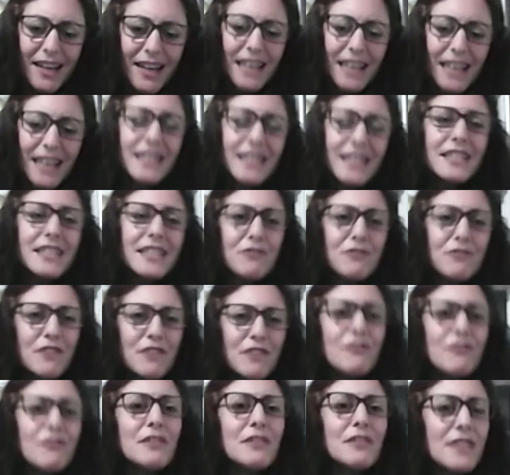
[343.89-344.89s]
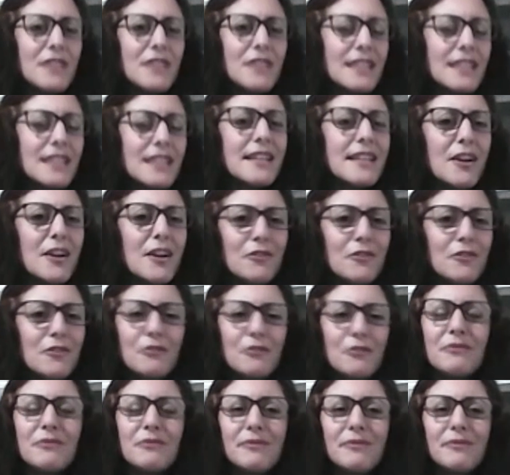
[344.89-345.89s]
And this reveals itself
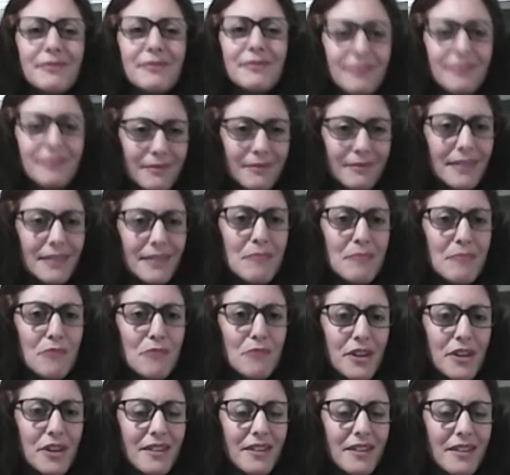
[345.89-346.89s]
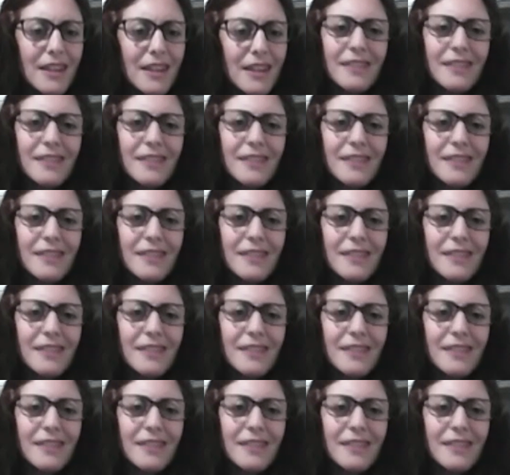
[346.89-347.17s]
in breathing.